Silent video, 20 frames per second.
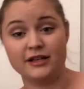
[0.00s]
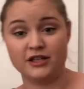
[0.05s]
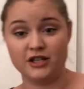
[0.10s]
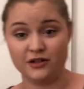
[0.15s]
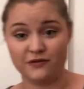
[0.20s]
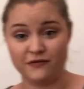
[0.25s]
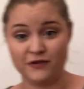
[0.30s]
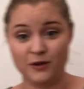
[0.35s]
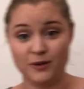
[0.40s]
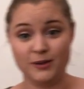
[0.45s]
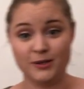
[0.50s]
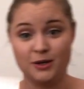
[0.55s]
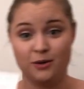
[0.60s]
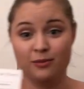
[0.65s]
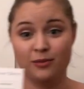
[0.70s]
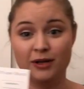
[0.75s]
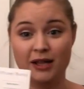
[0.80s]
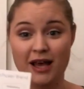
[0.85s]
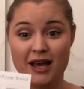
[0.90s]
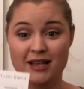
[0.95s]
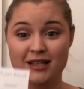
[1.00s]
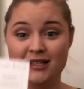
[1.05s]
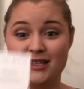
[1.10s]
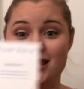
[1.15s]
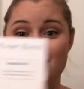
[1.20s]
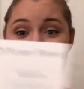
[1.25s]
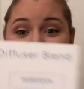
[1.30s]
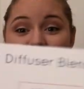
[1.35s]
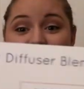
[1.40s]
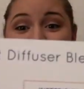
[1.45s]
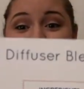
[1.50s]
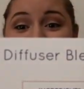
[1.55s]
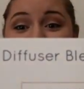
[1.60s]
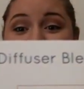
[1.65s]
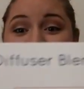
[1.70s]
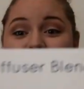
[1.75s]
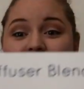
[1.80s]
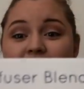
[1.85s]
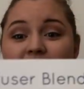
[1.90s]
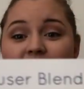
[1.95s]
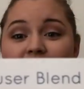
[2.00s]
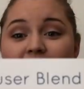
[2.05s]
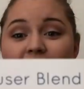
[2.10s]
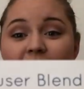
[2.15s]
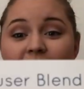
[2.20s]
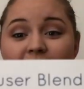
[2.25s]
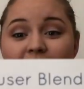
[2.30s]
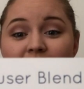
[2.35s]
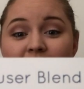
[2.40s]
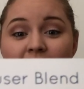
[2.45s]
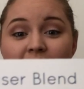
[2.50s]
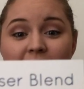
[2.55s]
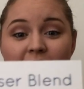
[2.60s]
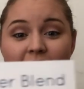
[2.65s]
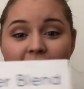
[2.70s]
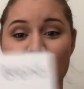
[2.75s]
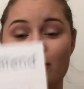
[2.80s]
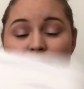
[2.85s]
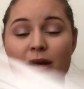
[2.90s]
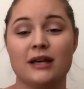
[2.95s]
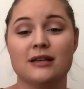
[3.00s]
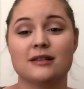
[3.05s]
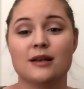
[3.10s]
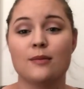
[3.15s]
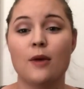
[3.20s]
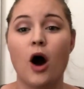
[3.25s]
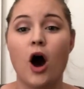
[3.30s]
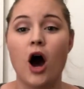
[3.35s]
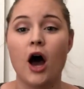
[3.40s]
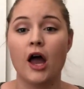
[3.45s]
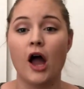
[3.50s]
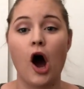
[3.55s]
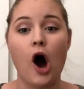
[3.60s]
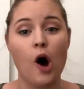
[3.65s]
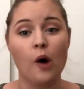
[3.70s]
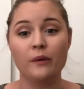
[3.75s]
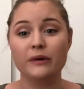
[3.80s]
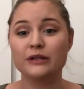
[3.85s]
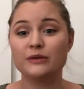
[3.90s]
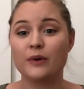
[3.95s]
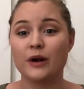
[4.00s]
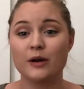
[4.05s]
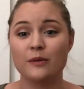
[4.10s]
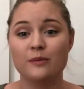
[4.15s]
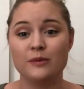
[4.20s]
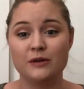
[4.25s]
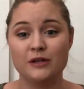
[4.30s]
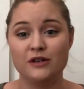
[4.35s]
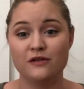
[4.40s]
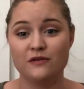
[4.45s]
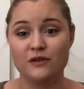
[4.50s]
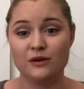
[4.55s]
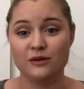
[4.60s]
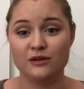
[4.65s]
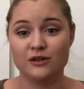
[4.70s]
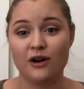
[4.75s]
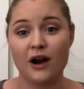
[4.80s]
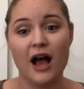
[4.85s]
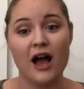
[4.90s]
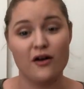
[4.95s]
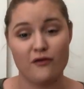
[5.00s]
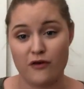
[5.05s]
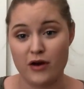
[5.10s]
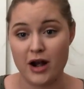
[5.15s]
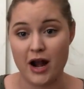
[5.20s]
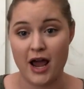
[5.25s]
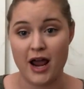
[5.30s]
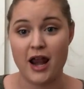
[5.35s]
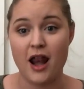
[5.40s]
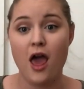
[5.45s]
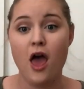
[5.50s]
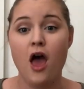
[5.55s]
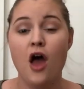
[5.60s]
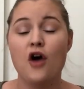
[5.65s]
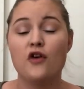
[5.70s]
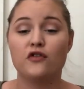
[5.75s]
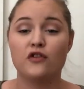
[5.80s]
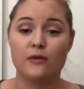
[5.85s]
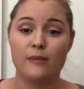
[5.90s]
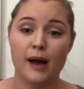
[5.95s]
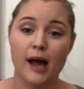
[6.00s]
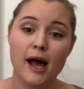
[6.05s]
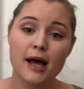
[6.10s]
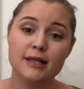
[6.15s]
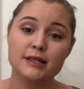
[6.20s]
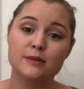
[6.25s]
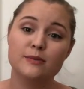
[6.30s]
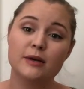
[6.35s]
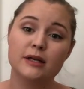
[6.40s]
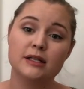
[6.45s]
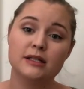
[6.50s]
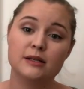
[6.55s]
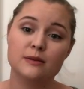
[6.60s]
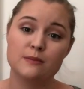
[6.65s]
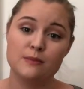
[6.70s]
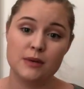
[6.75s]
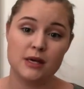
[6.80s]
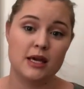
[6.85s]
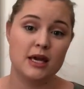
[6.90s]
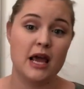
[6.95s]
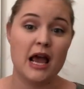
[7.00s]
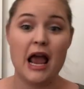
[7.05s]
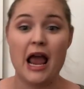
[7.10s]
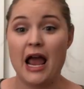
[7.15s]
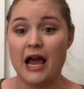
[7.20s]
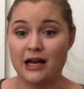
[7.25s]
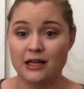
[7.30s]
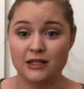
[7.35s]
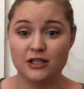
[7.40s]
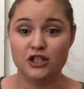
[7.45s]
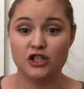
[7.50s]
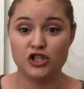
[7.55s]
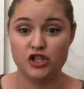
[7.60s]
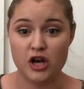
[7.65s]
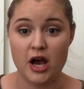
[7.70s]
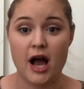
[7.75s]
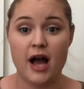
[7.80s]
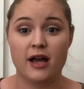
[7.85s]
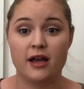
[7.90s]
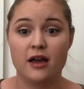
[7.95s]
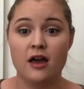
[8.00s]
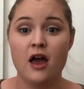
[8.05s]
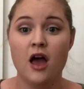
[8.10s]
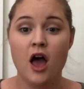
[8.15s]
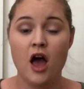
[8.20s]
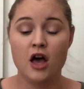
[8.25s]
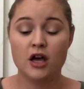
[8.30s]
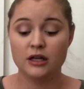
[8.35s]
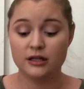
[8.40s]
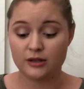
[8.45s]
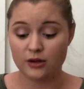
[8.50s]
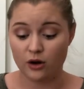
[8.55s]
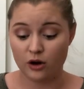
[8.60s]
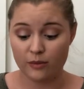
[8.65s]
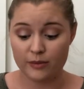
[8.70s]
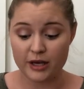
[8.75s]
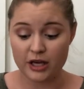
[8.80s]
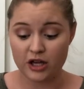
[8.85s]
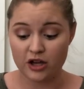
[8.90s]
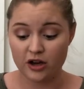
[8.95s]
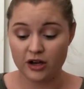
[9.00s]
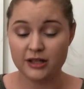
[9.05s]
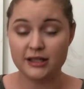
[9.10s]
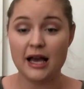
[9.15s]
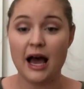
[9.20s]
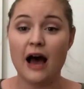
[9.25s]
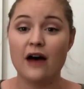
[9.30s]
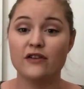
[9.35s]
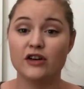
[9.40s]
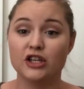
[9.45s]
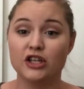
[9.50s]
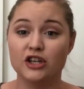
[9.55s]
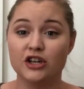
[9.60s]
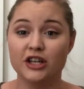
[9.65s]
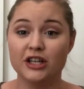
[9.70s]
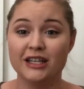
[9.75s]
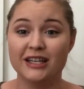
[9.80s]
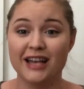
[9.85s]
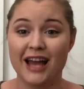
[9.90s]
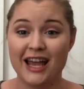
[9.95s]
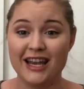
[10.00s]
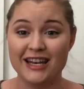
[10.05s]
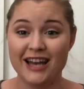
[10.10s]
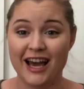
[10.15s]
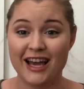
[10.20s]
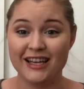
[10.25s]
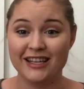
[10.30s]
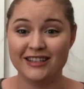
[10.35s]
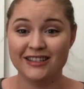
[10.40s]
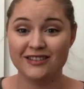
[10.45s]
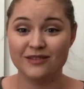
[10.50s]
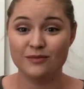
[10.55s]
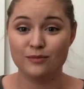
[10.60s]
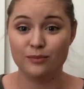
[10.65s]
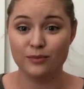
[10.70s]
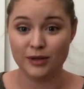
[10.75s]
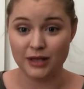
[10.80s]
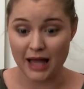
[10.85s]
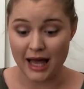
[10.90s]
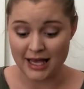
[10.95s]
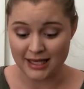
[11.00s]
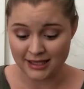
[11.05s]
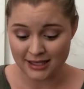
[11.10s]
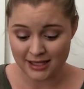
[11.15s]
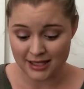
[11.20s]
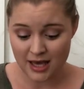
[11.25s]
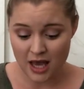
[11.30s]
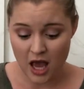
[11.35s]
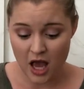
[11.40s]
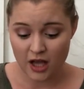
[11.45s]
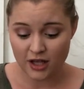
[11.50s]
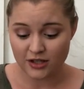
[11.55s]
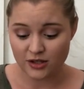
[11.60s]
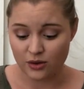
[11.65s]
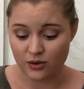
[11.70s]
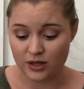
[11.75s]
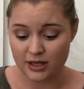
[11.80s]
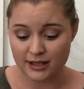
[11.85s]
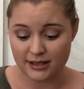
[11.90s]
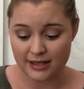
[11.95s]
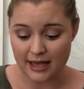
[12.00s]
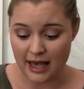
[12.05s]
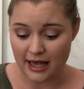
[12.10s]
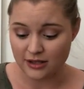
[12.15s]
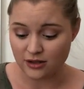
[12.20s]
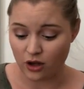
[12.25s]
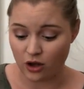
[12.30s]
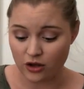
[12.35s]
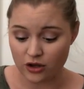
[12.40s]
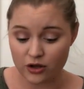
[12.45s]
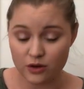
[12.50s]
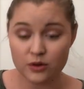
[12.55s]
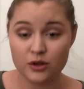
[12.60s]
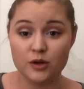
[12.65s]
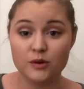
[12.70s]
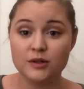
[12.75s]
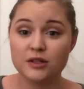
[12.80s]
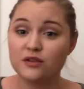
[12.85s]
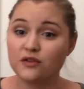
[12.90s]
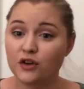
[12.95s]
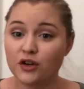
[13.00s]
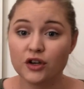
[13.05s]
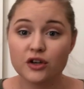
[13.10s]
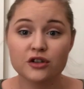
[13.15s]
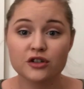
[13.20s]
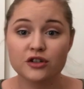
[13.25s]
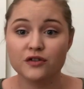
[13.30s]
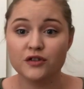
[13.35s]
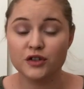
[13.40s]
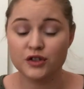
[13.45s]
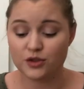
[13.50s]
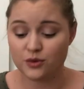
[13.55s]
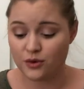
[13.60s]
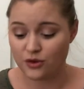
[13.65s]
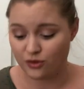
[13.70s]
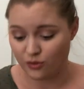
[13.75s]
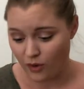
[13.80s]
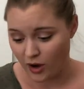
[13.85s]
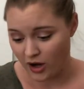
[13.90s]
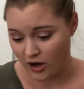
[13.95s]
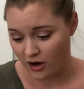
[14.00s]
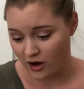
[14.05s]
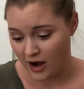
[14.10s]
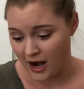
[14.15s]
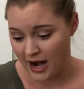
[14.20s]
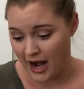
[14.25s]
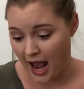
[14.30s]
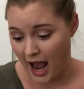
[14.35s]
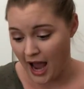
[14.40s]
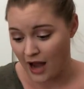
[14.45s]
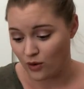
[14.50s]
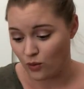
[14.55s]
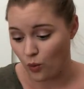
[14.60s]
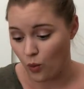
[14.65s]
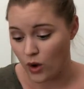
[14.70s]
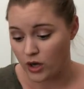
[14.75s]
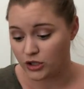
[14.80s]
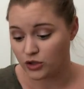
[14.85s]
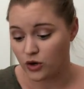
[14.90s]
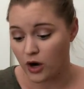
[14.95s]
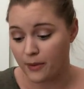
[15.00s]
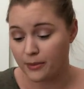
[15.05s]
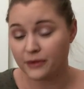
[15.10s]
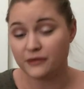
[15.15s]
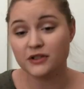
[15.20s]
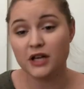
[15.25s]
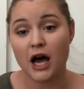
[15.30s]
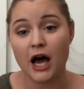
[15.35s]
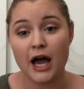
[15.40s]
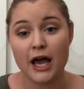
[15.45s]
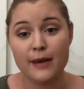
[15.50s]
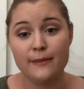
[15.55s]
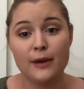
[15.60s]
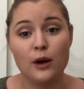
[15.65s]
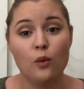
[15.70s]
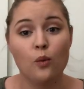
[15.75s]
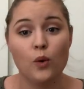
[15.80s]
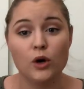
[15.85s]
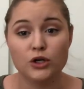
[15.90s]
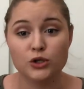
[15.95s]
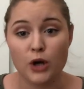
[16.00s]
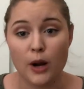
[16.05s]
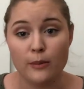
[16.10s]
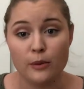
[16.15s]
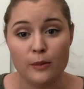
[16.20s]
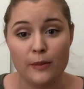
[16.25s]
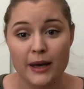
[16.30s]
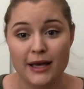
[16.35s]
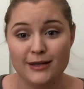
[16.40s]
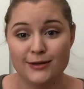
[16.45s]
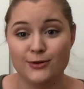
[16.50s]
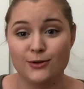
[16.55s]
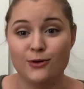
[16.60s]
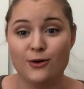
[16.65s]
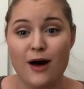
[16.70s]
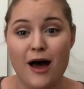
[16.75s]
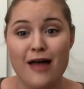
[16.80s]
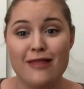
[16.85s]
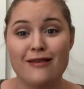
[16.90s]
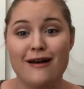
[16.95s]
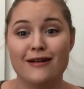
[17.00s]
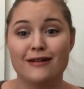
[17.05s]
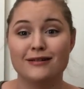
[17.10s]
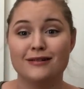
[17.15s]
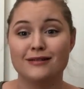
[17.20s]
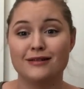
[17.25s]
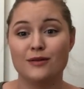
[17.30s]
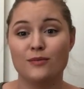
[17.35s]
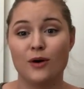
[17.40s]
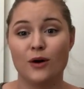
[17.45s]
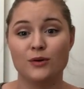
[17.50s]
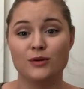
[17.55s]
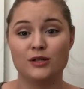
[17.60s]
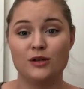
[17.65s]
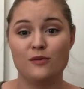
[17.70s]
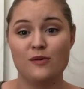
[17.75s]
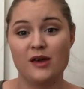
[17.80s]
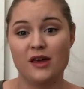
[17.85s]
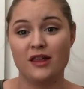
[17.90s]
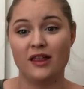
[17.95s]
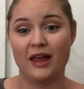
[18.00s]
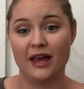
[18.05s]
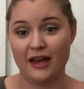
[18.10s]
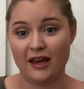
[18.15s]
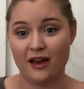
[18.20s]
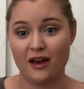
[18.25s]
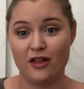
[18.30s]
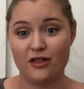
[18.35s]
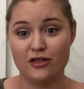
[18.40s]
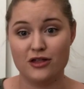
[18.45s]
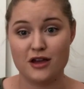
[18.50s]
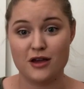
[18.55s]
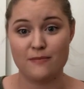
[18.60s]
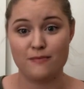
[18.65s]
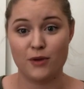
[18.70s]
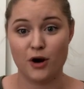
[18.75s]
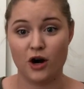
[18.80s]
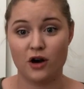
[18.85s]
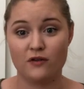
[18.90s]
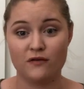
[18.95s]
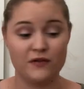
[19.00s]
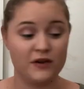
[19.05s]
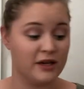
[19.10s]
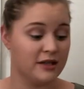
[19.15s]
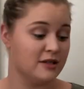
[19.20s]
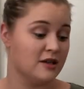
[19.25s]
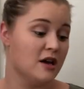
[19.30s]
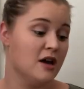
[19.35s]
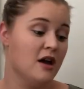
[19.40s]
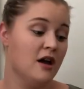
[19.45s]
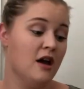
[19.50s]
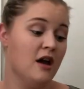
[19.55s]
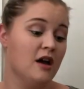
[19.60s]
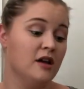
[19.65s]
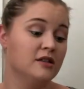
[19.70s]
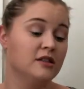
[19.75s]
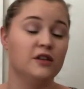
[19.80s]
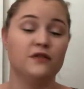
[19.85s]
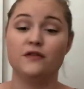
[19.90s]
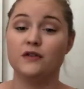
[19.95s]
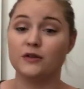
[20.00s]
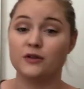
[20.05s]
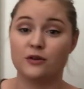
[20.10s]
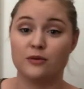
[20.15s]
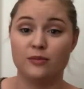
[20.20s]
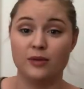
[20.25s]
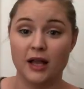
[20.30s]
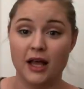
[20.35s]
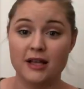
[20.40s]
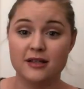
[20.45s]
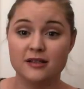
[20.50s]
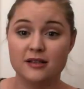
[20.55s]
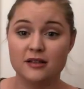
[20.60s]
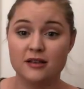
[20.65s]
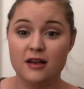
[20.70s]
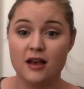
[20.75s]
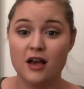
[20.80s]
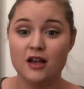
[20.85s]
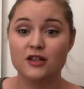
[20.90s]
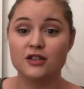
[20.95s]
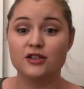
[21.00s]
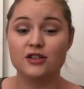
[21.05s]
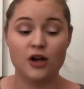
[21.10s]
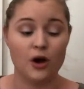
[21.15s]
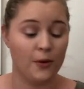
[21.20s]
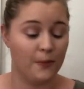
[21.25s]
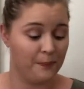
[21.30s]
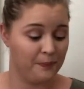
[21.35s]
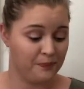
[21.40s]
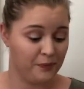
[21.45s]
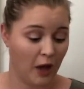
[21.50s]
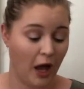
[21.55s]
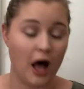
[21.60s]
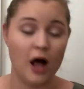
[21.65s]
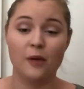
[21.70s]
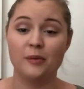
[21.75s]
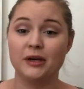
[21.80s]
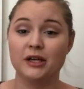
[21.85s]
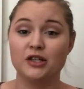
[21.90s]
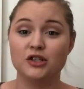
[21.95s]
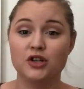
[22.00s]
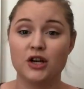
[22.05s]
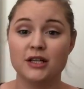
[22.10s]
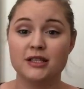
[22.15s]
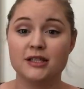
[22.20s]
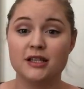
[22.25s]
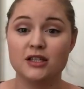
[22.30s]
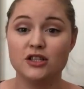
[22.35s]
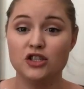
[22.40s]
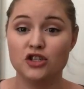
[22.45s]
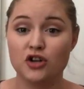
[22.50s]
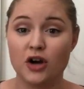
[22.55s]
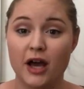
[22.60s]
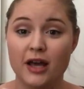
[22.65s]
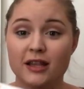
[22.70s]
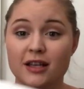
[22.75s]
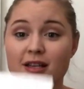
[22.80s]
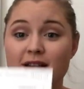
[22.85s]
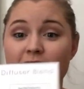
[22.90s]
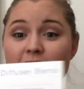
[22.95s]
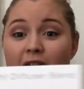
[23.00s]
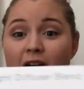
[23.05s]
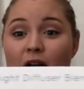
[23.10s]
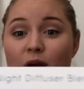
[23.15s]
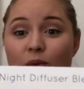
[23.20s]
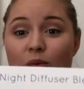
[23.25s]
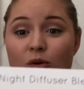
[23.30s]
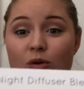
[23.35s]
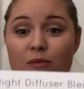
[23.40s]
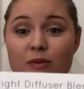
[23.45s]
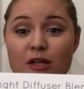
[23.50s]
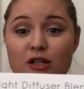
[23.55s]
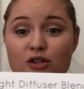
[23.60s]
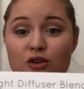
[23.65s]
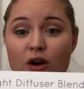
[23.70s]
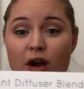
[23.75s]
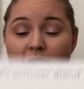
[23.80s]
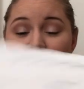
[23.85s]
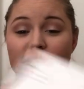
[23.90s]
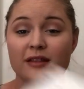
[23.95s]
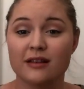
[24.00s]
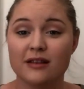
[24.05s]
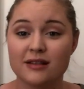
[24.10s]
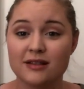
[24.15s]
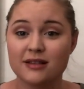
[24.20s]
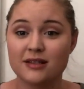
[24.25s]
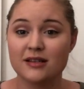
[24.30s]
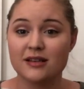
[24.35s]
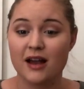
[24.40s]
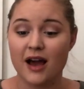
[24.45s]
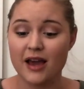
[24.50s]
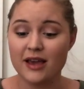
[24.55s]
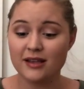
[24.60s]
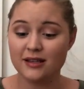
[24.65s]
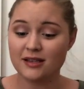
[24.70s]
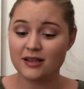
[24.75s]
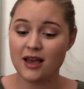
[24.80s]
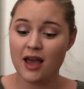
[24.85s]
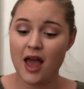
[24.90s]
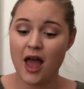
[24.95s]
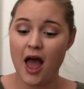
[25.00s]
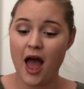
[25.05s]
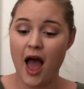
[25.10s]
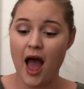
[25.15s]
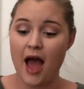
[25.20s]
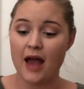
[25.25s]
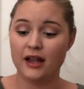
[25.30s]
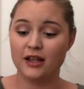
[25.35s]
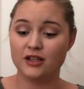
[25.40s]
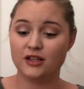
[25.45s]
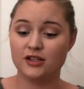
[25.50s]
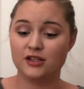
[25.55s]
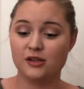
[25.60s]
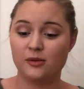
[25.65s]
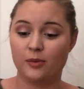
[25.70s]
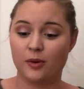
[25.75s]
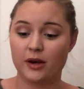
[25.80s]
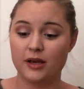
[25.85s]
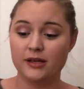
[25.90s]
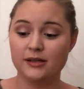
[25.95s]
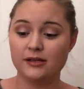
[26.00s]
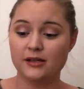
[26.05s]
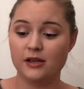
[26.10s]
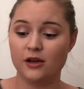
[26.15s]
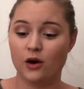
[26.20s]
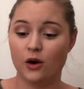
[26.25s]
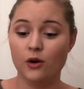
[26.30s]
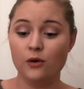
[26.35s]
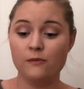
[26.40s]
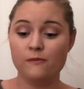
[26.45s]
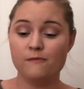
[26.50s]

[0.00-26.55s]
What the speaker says: diffuser blend. This is exciting because I always run a diffuser every night for my husband, me, and Jack. So it'll be good to have a good night blend. So this says all you do is your diffuser with water and add 1 drop of thyme and 1 drop of basil, and that is supposed to be like the perfect diffuser blend. So I'll be interested to try this. I will be trying this tonight, and it's super easy.